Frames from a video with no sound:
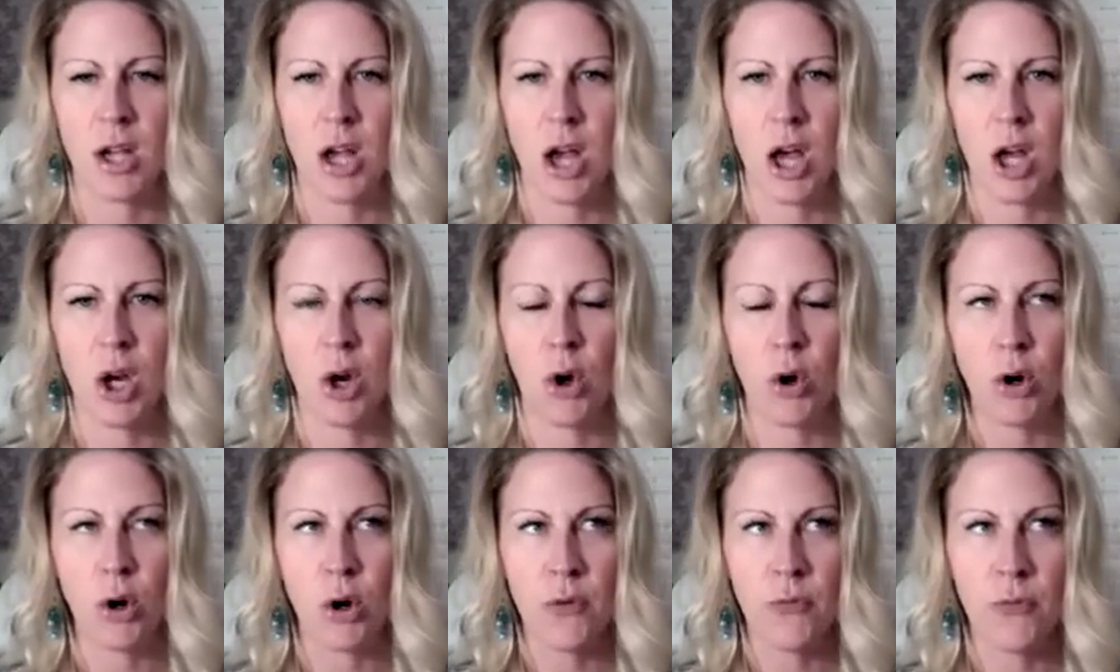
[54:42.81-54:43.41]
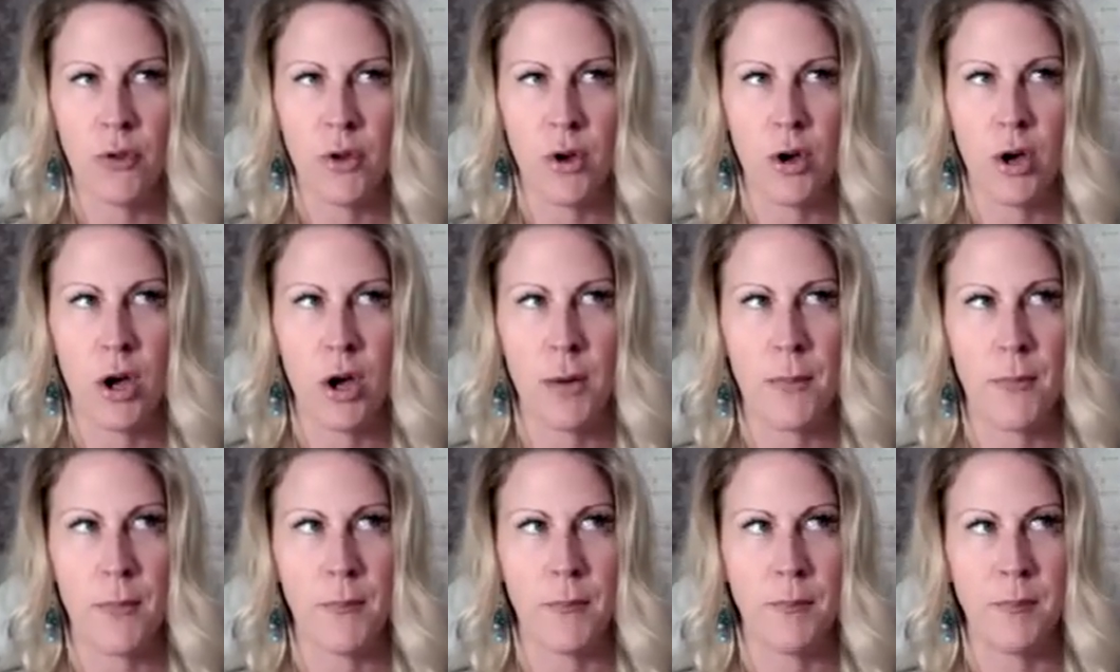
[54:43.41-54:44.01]
a lot of
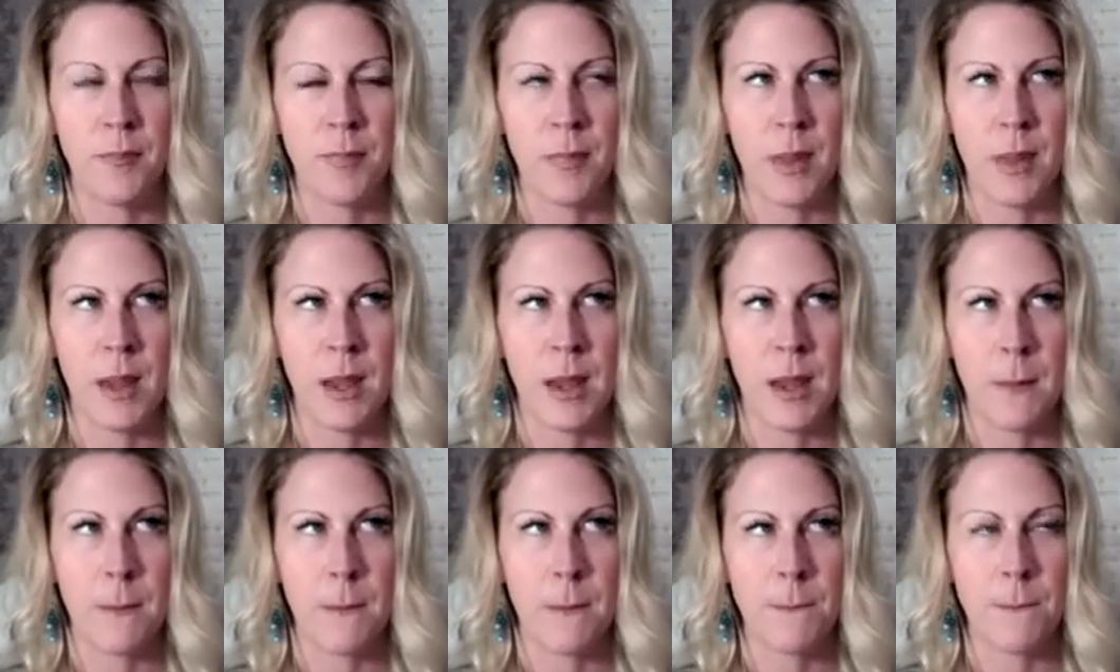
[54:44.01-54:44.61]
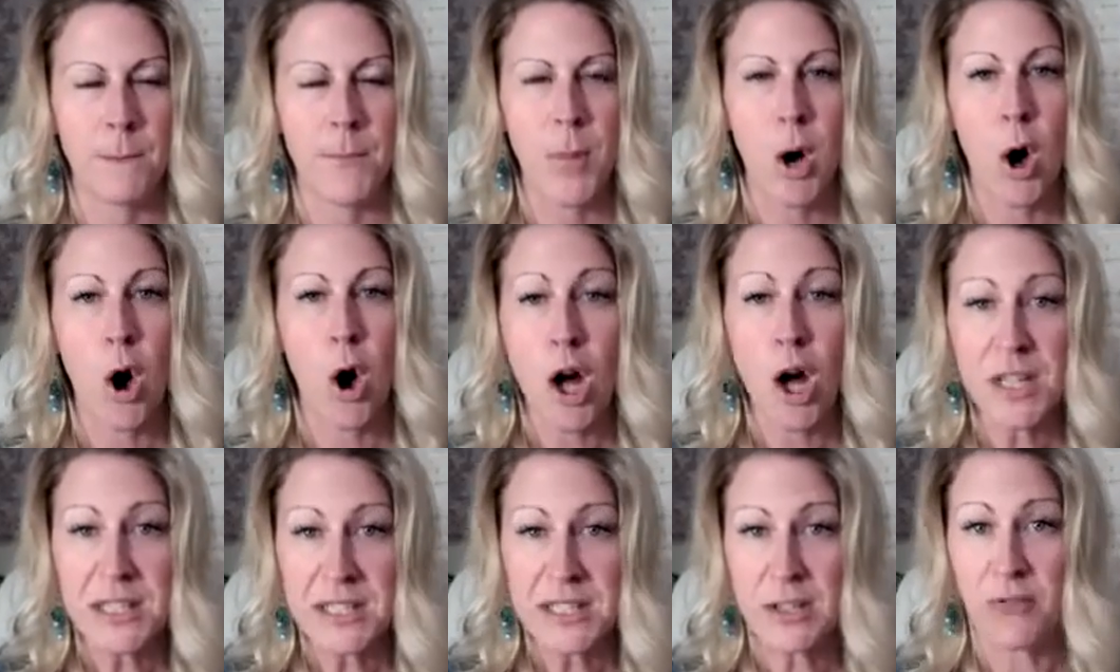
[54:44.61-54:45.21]
the
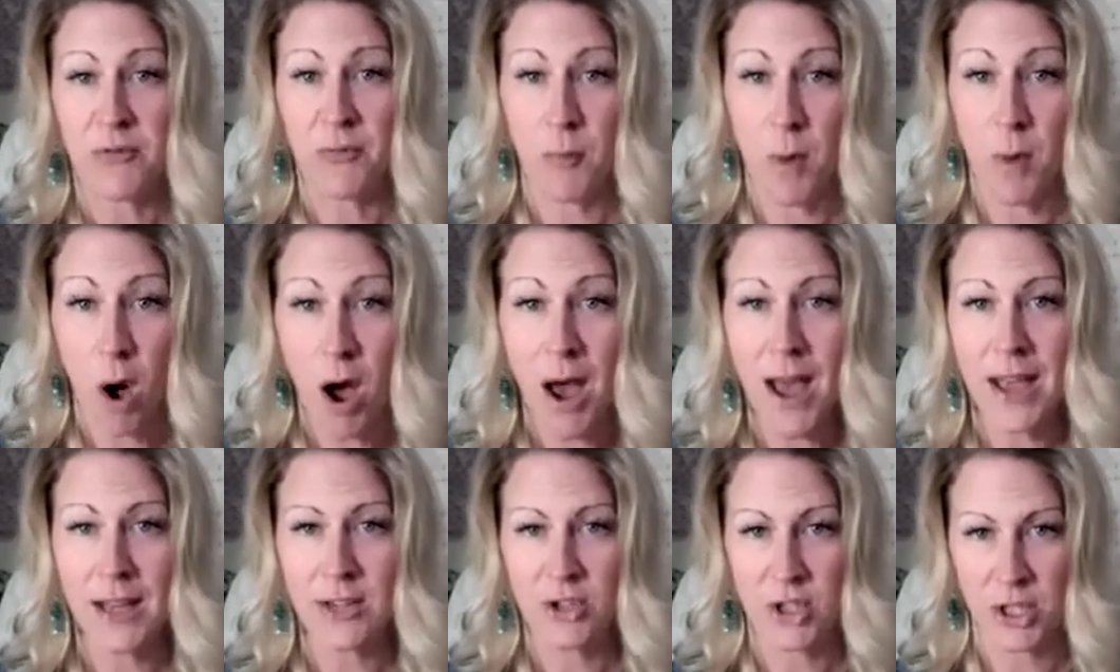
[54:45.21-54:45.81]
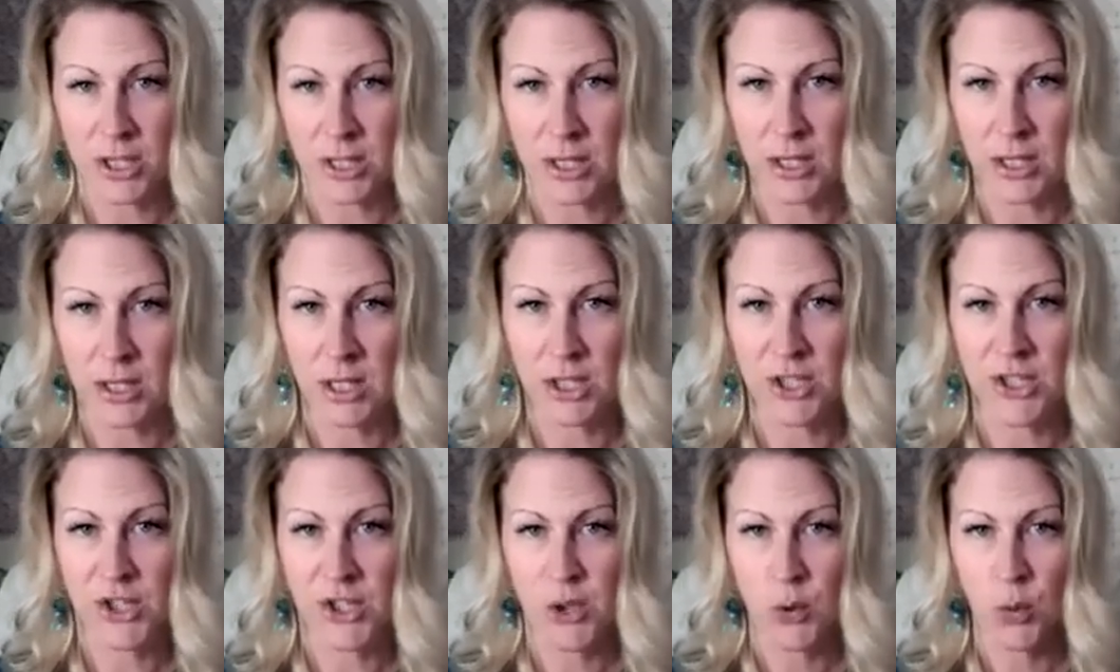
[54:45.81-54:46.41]
parts of my
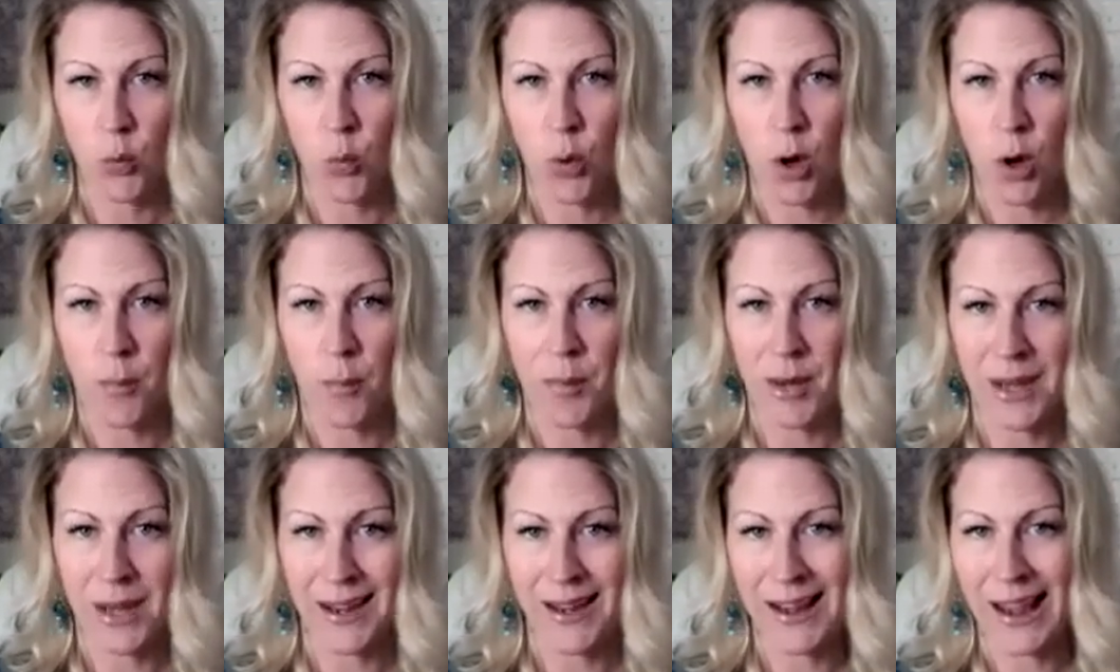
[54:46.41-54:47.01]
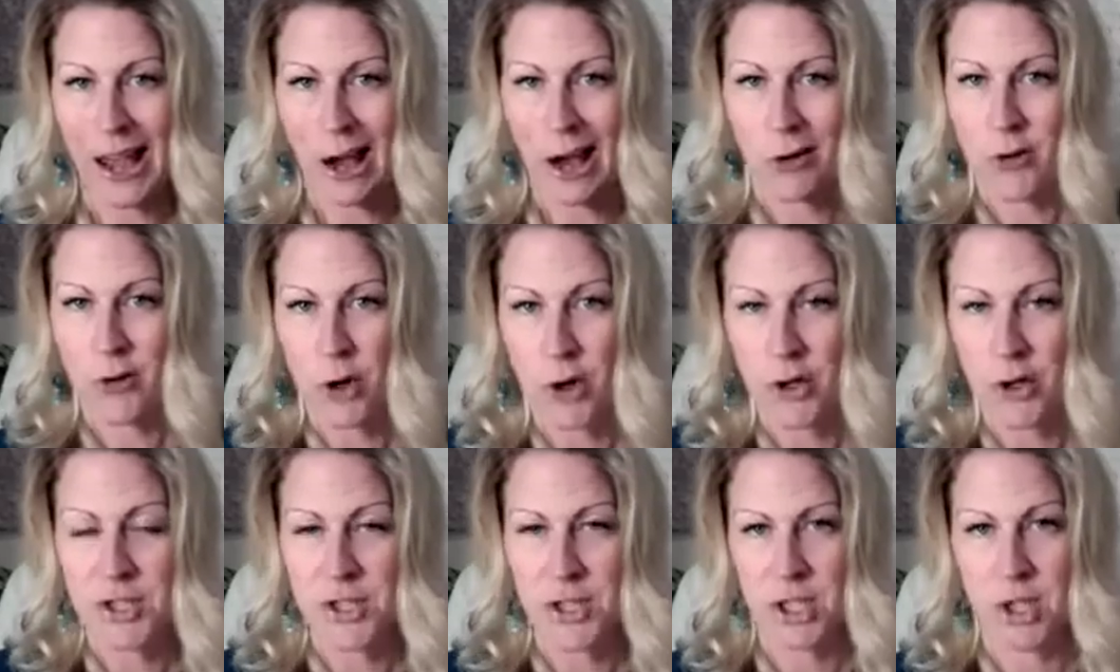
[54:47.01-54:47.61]
genius were being held
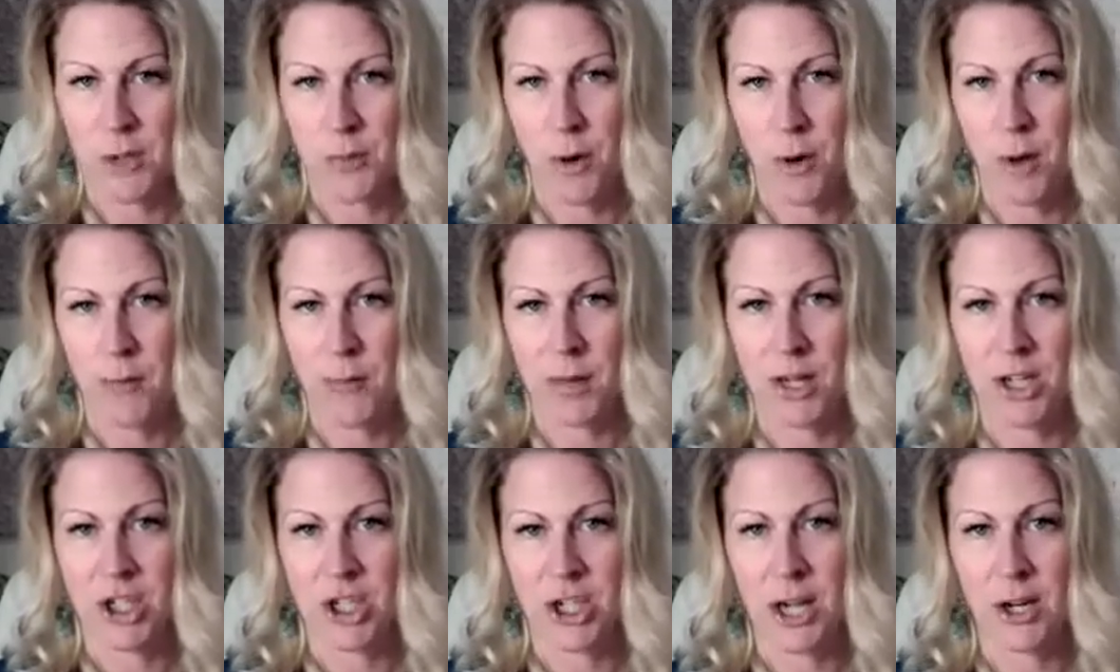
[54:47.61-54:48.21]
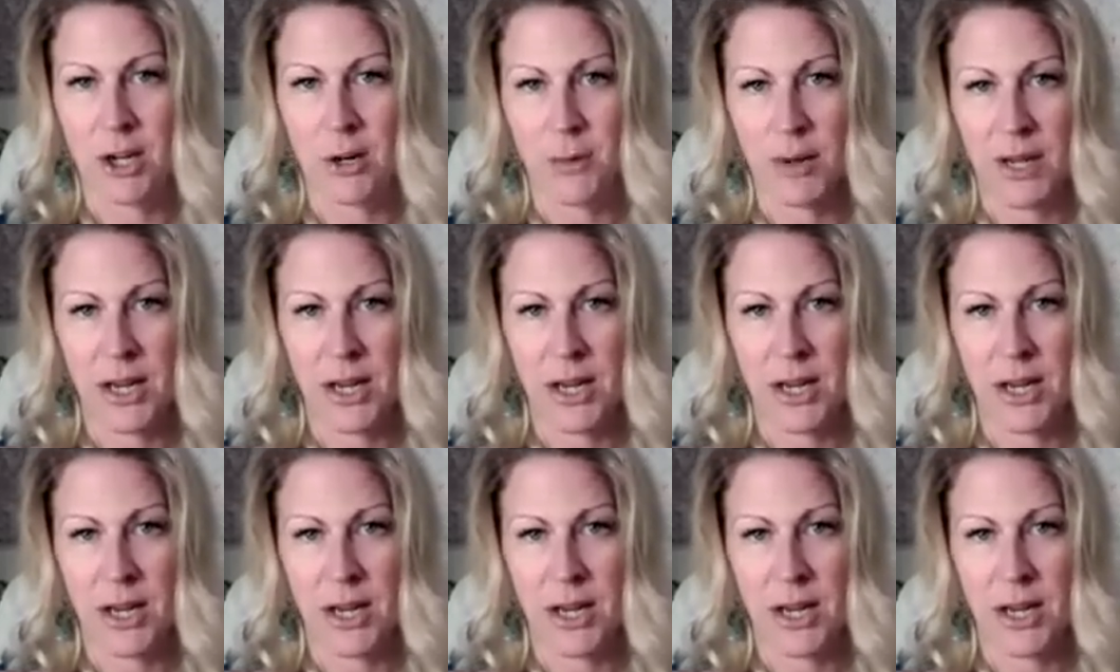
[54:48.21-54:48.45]
hostage by my shadow.